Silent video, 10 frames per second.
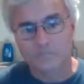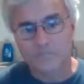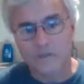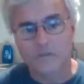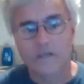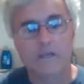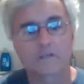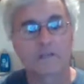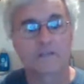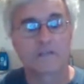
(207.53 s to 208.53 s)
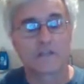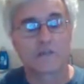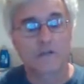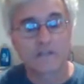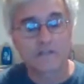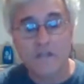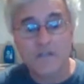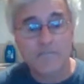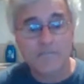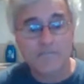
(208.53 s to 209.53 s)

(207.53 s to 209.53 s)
Okay, let's say you want to get in shape.